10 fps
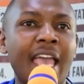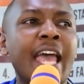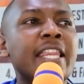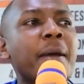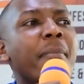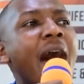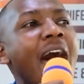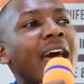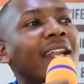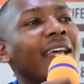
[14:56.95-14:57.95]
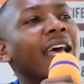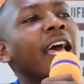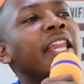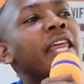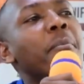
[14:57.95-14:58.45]
The man,
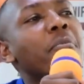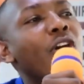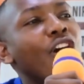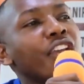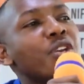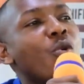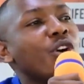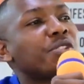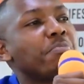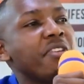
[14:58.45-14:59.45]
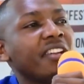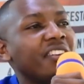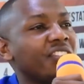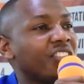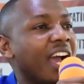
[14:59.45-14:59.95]
the more he was being
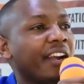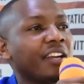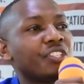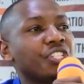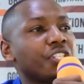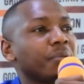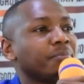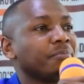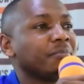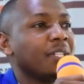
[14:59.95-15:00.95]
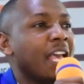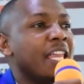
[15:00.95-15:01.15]
discouraged, the